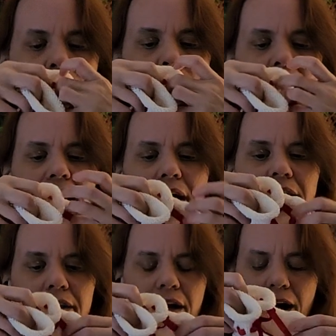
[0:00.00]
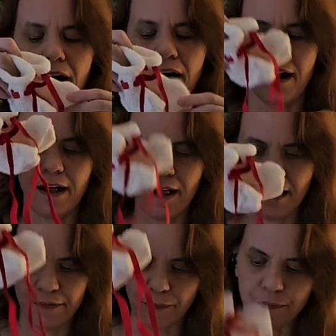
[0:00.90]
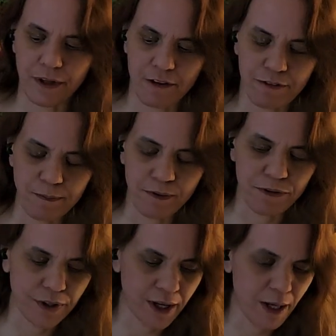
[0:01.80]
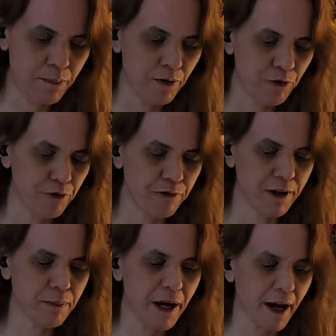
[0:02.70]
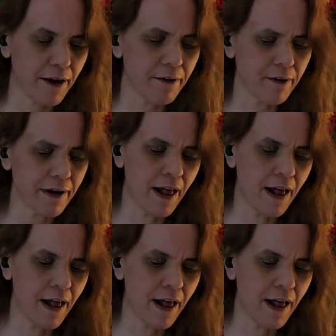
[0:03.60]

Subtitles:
white. Those came from the same free pattern.